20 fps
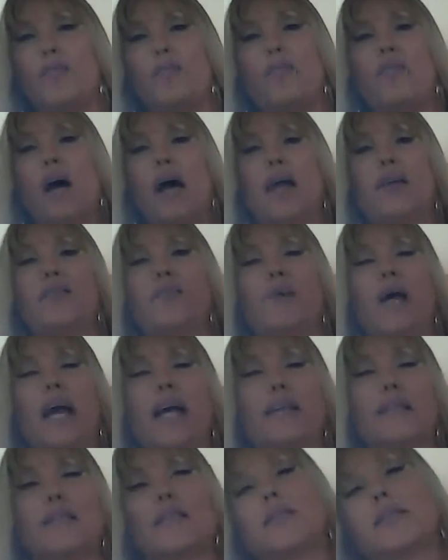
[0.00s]
5
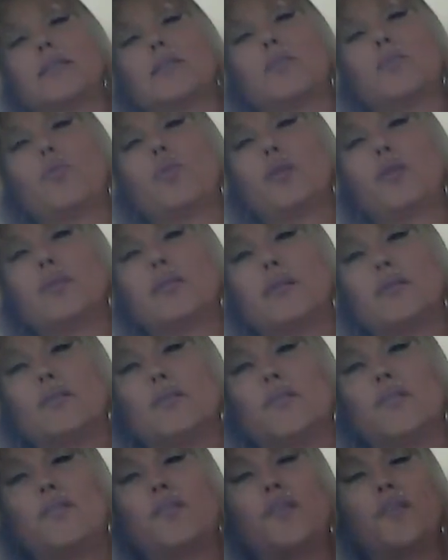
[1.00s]
bags because it worked out
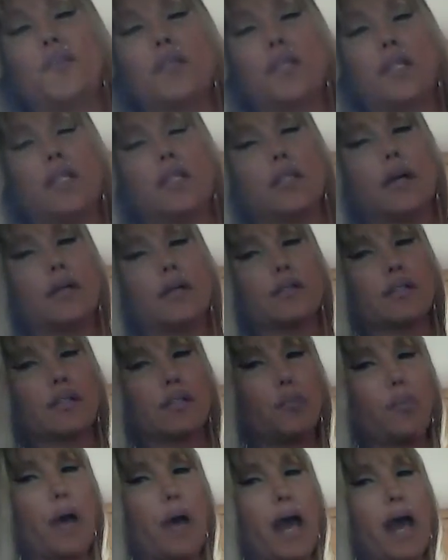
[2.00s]
to $15
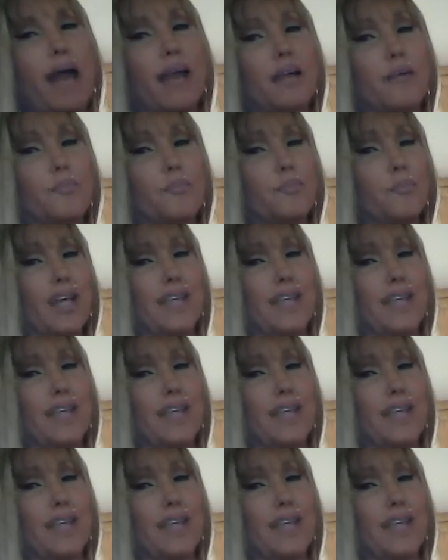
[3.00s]
a bag.